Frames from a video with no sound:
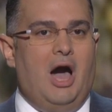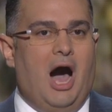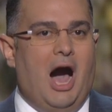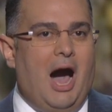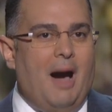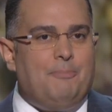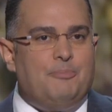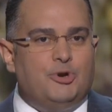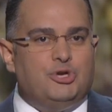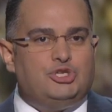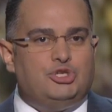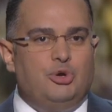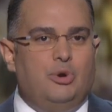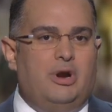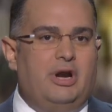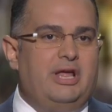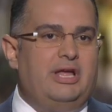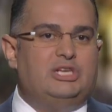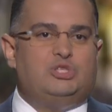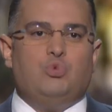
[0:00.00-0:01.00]

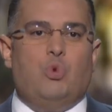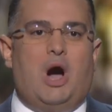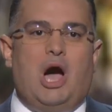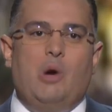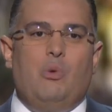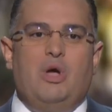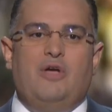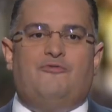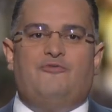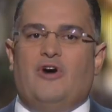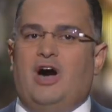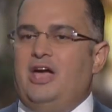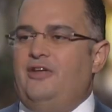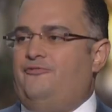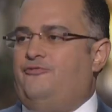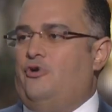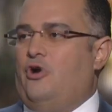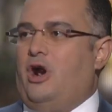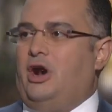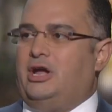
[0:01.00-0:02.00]
Opportunity is why we fight
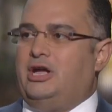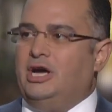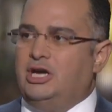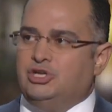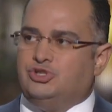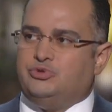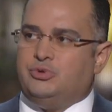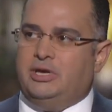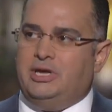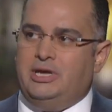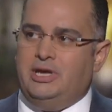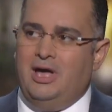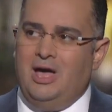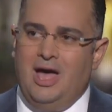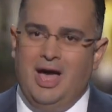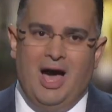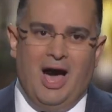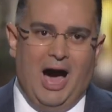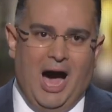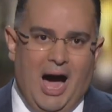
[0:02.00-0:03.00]
for our country.
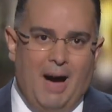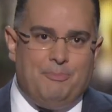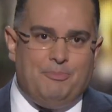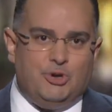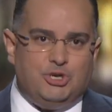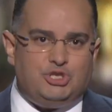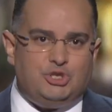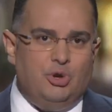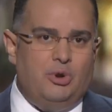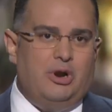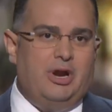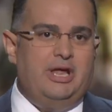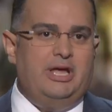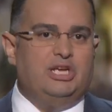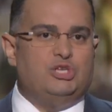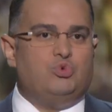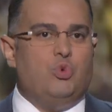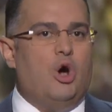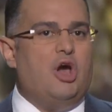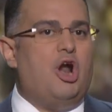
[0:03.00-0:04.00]
Opportunity
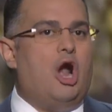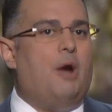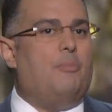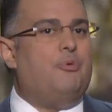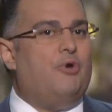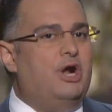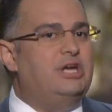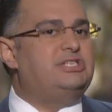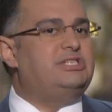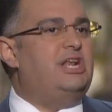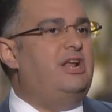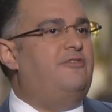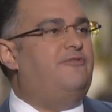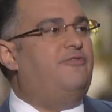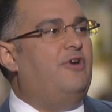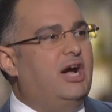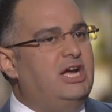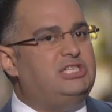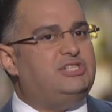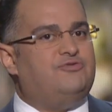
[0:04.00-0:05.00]
is what our president
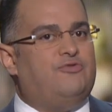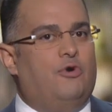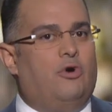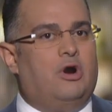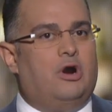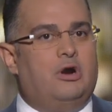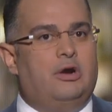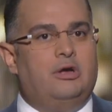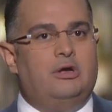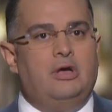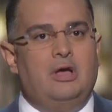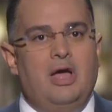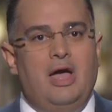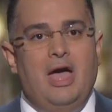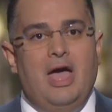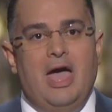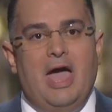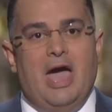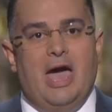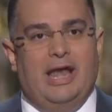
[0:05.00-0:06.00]
fights for.
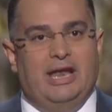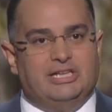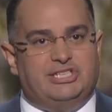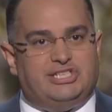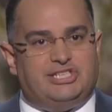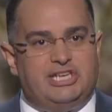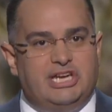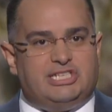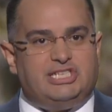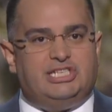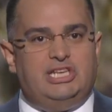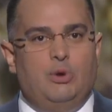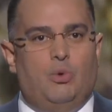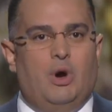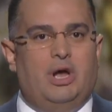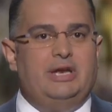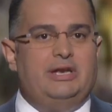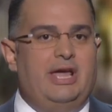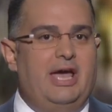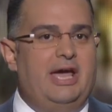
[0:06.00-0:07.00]
And in
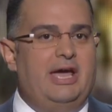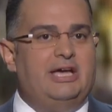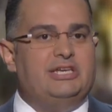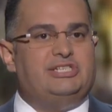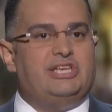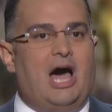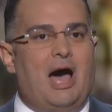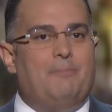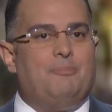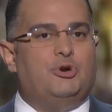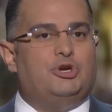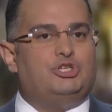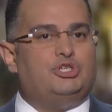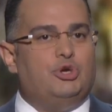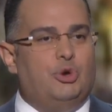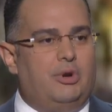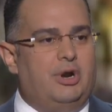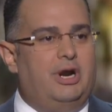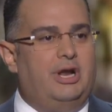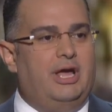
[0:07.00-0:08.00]
61 days,
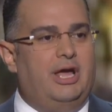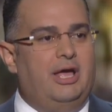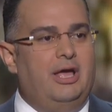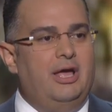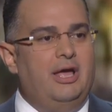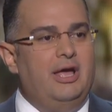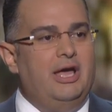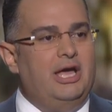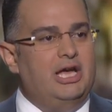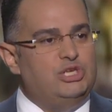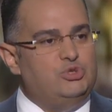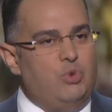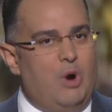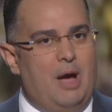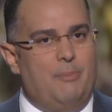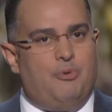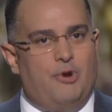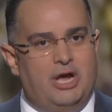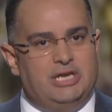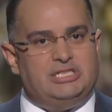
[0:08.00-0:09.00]
opportunity is
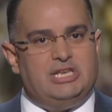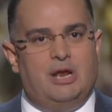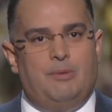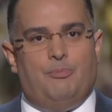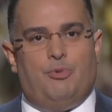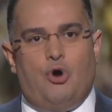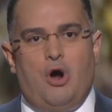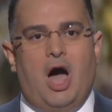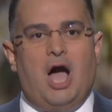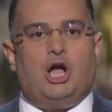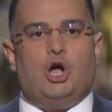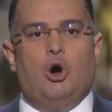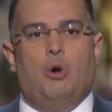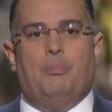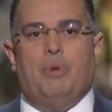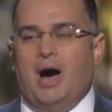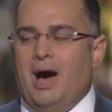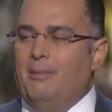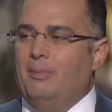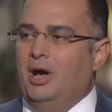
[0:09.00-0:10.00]
why President Barack
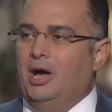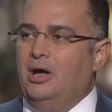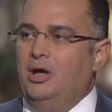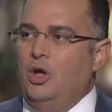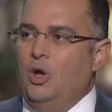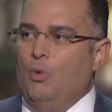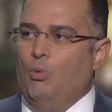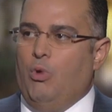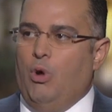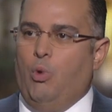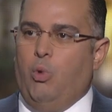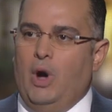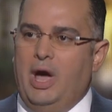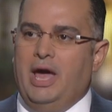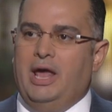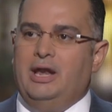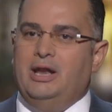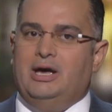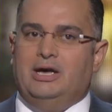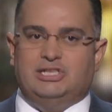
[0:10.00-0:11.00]
Obama will
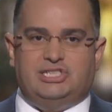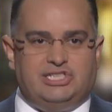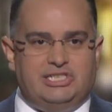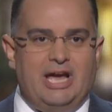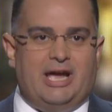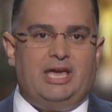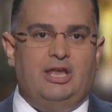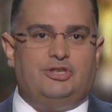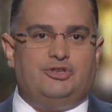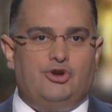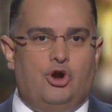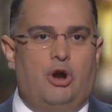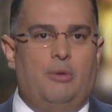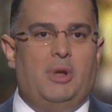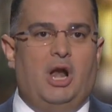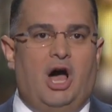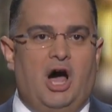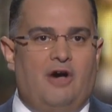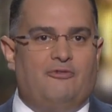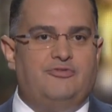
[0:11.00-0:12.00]
win a second term
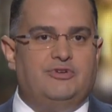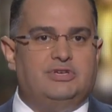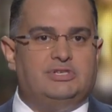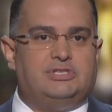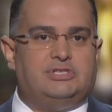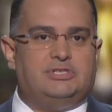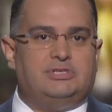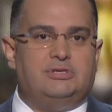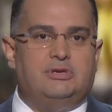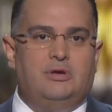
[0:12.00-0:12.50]
in office.